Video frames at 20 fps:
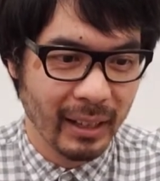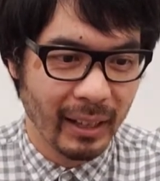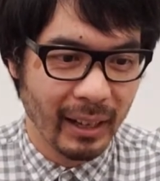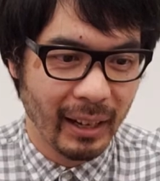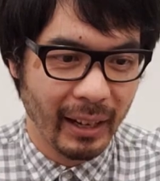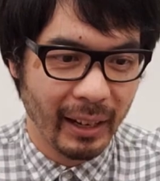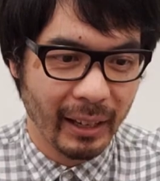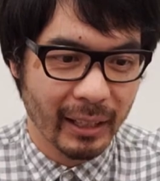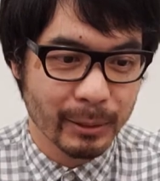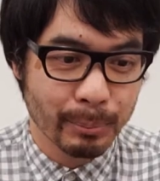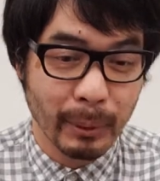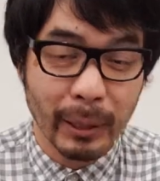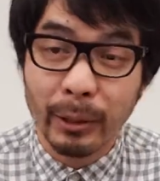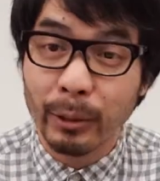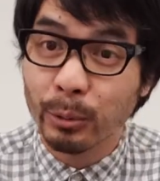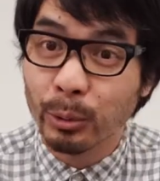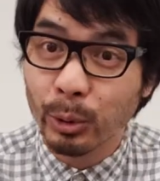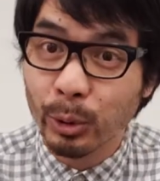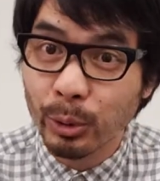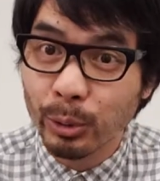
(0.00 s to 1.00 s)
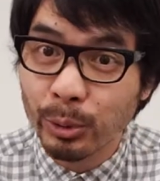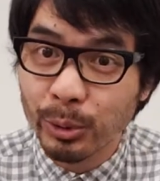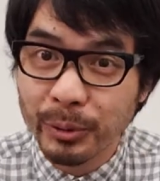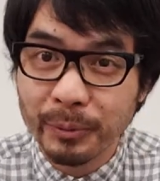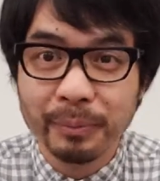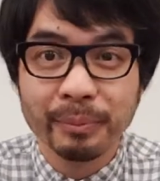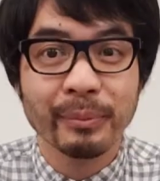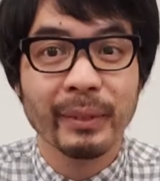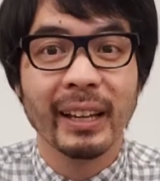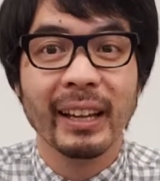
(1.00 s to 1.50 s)
I explain the rules,
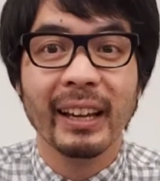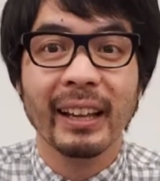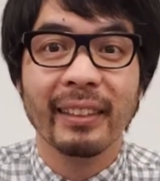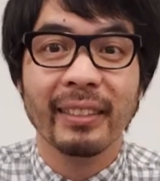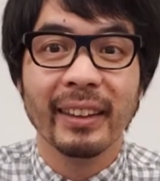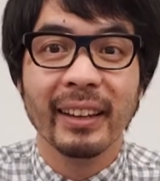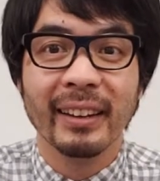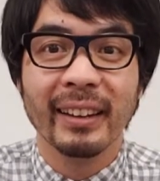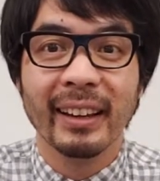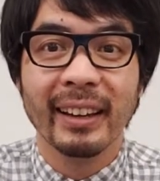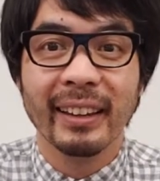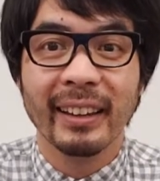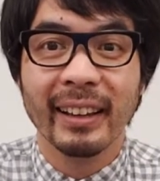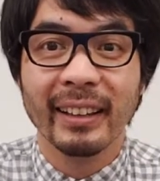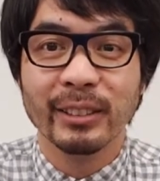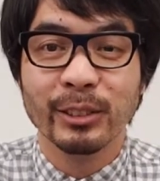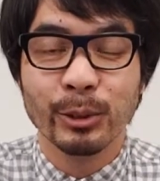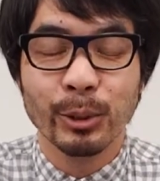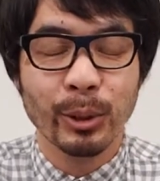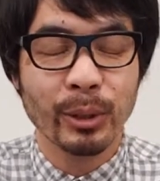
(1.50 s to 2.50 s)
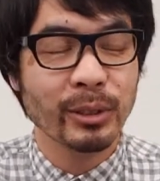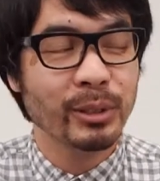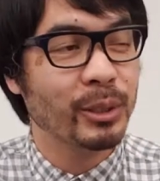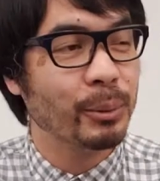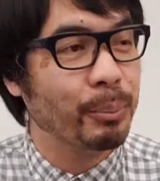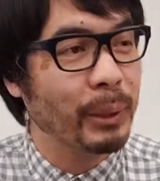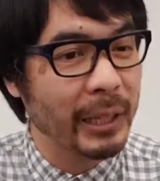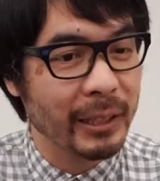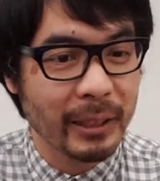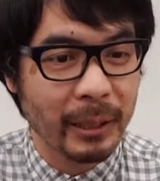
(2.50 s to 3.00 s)
and then I get students to
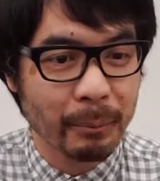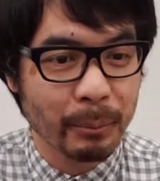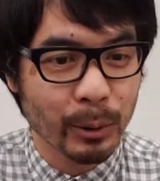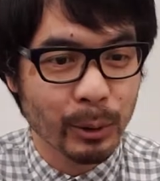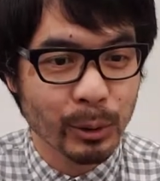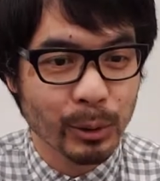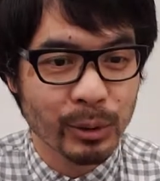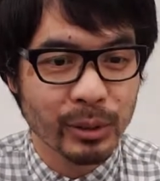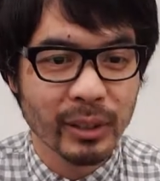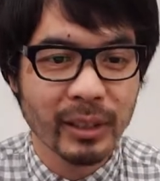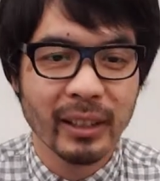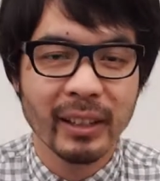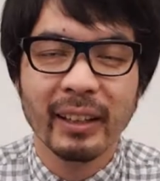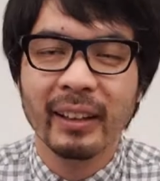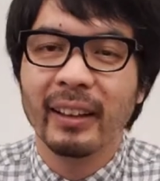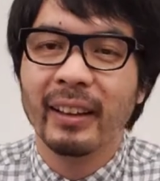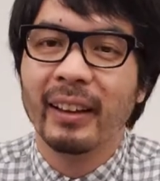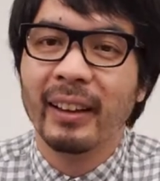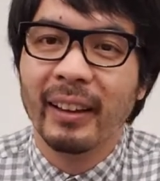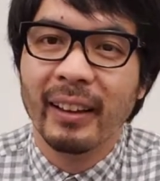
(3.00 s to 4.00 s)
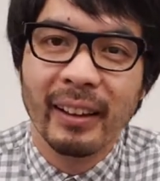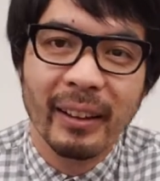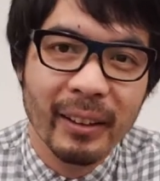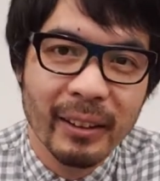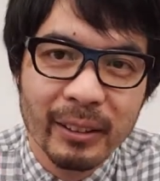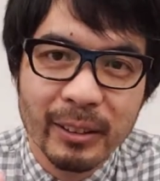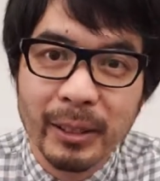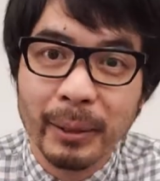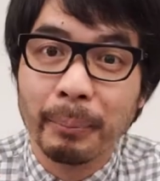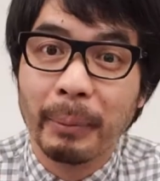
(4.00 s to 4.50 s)
pick numbers
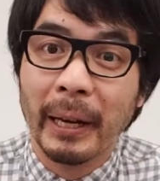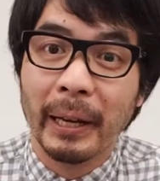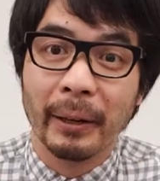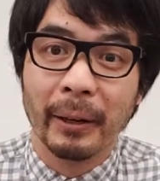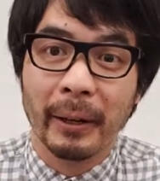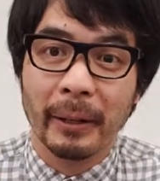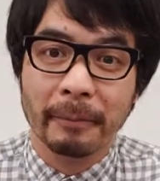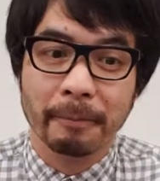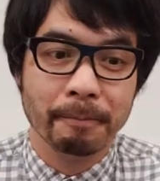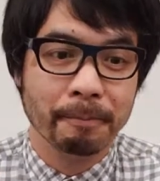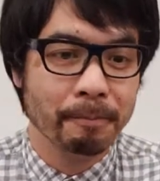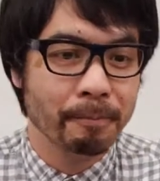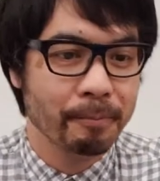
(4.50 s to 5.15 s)
to bet on.